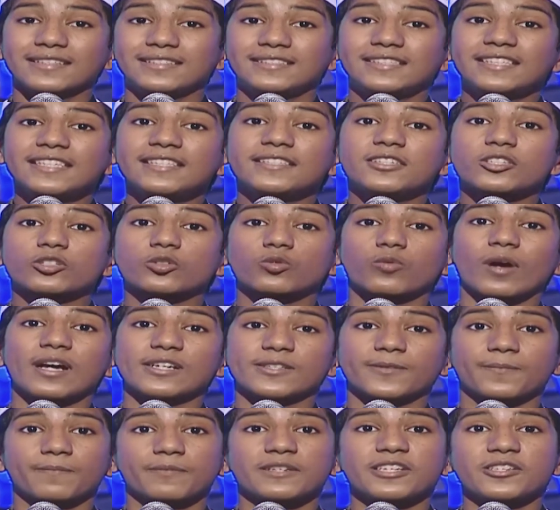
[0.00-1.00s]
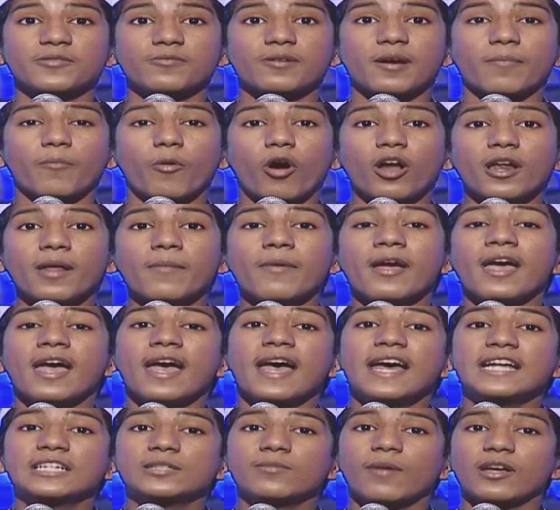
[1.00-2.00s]
Jesus Christ, peace be upon him,
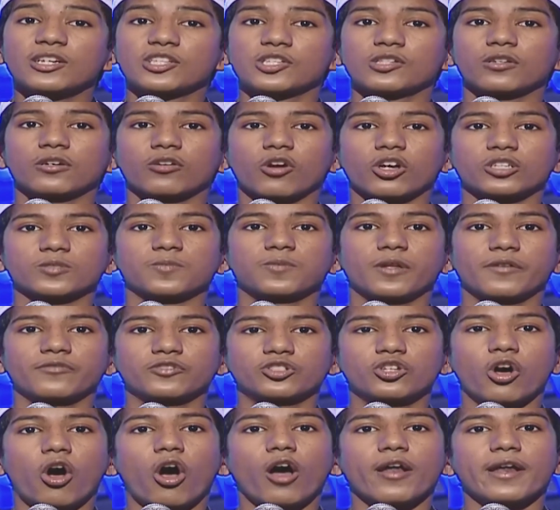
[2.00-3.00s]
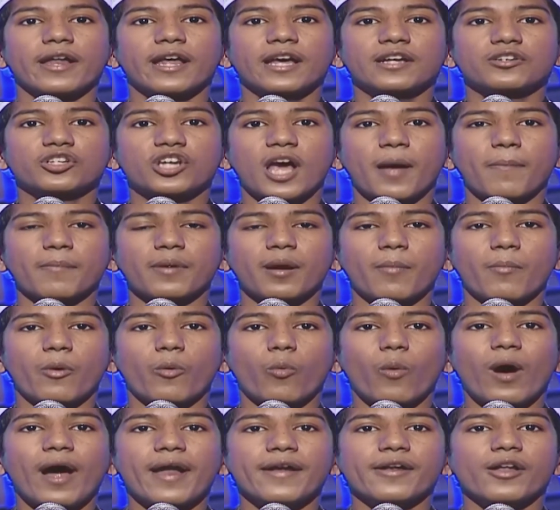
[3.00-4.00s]
it is mentioned in the Gospel of John, chapter number
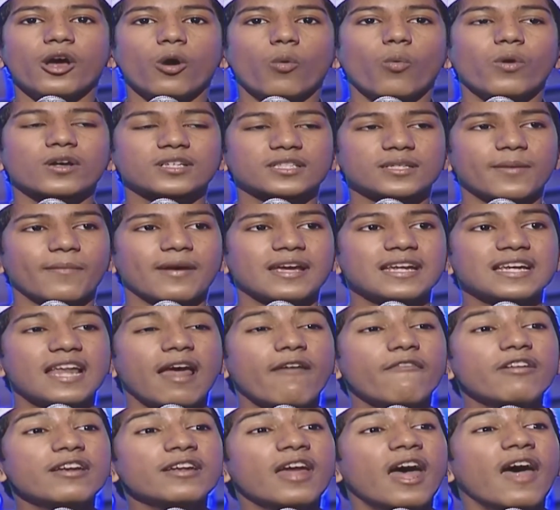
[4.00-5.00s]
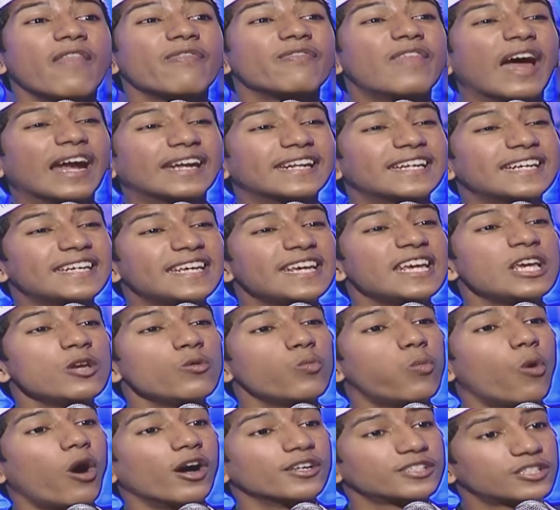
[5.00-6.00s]
1, verse number 11, that he
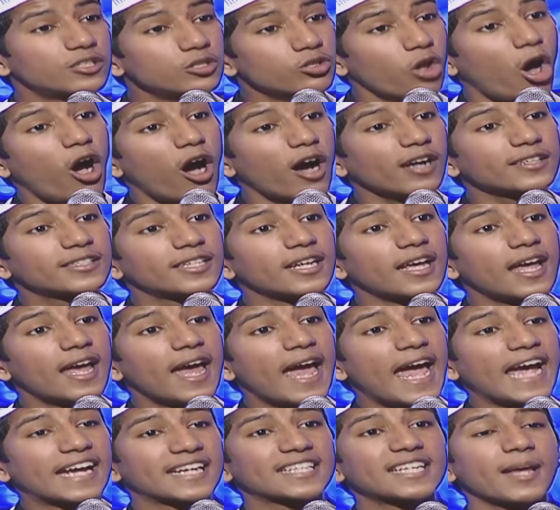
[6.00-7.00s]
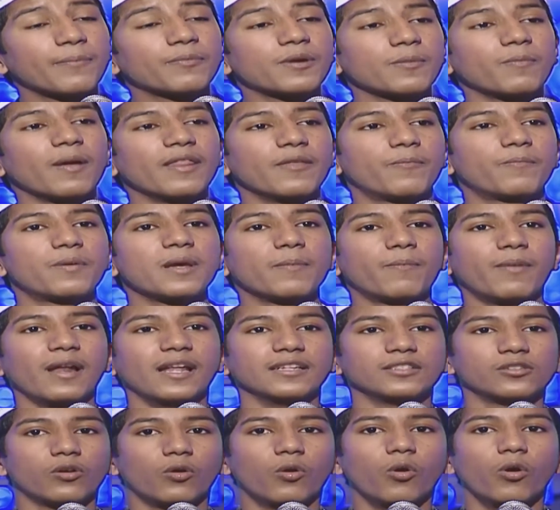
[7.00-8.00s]
was not accepted by the people
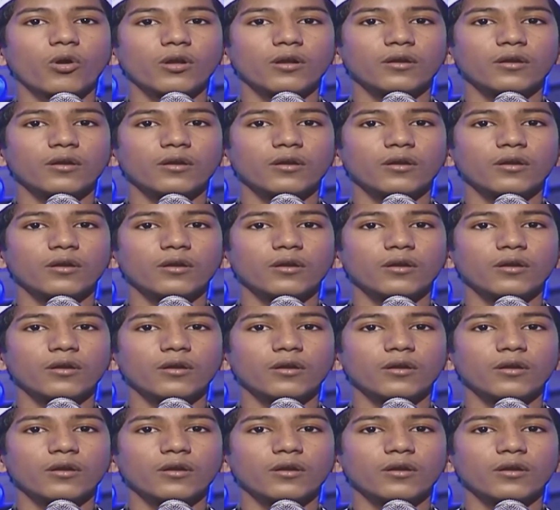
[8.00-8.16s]
as a whole.